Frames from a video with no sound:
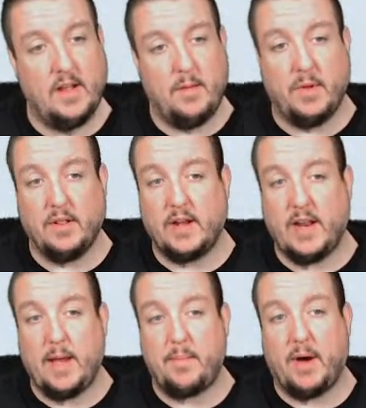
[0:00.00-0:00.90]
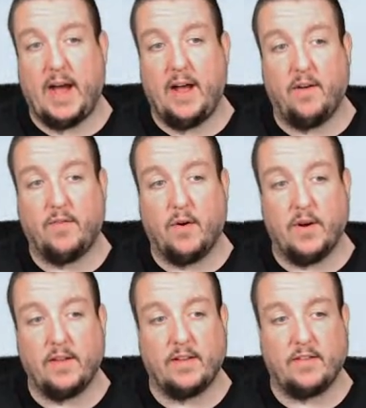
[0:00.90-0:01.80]
but look at that pile of
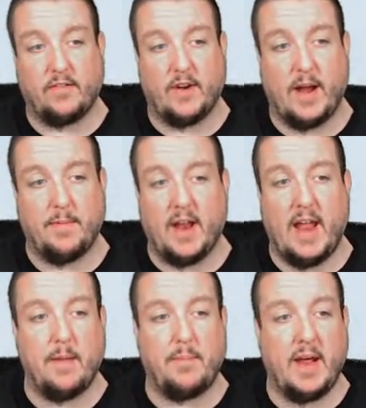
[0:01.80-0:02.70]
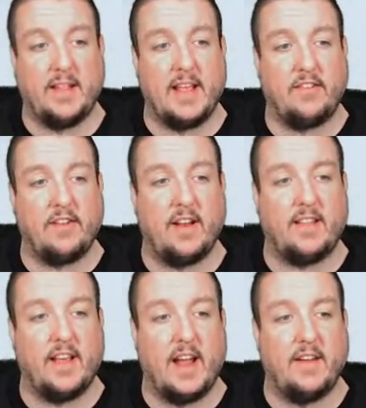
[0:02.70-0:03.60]
coins I just grabbed, and I didn't pay attention to the
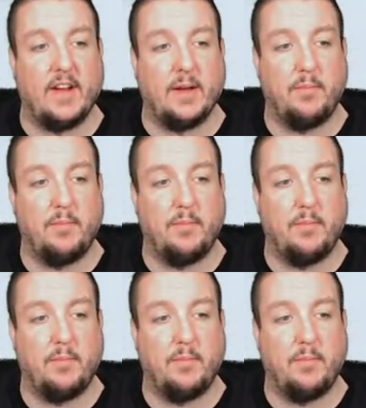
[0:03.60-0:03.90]
timing.